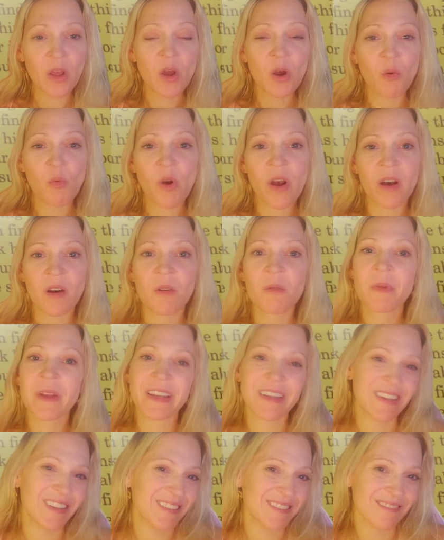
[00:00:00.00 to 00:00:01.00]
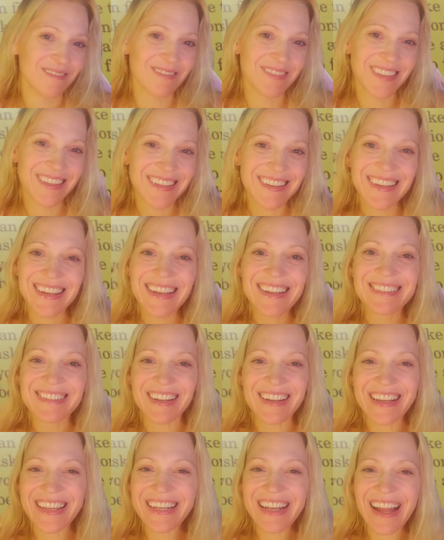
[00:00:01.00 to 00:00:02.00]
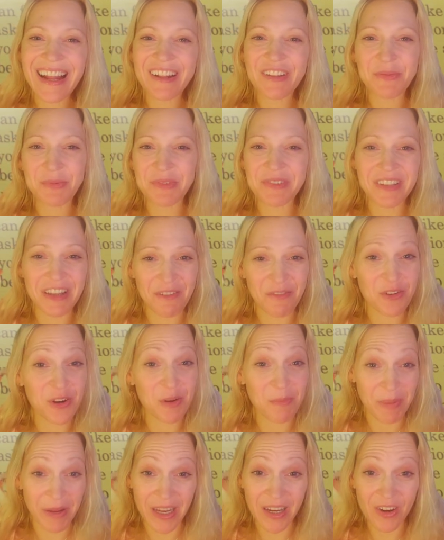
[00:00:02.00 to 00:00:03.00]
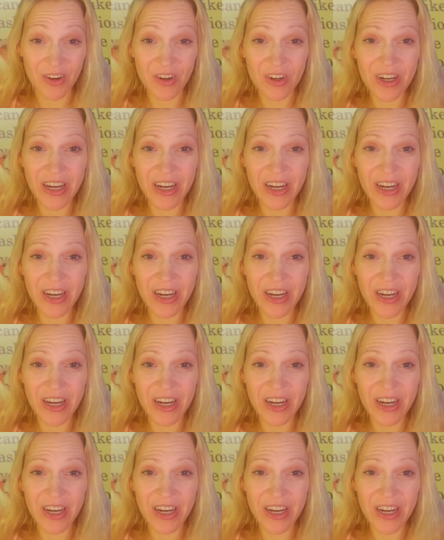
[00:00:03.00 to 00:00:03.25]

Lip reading: Well, he didn't. Duncan Hines was never a baker,